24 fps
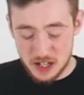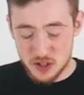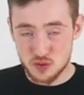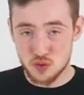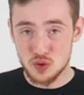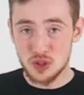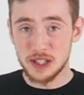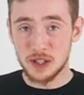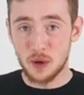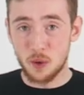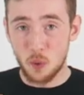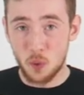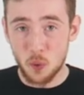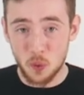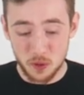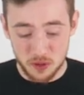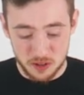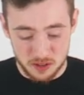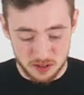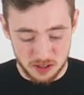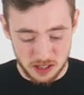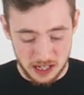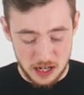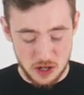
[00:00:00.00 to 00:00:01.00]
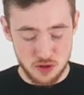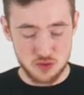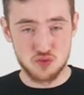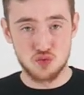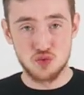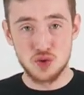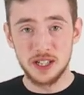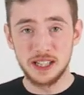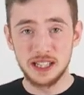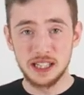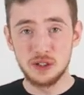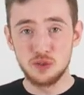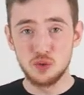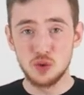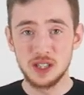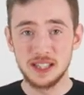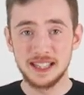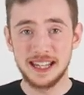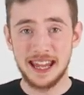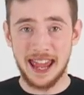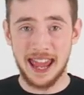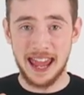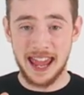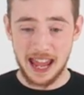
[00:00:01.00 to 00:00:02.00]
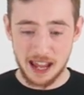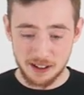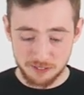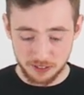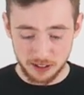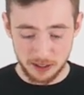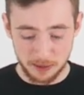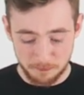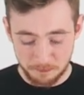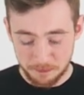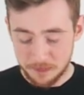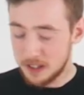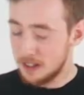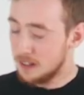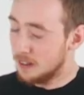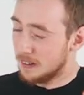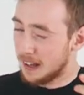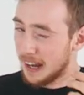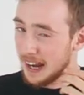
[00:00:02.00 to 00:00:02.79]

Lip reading: it's really oats, it's really, really heavy.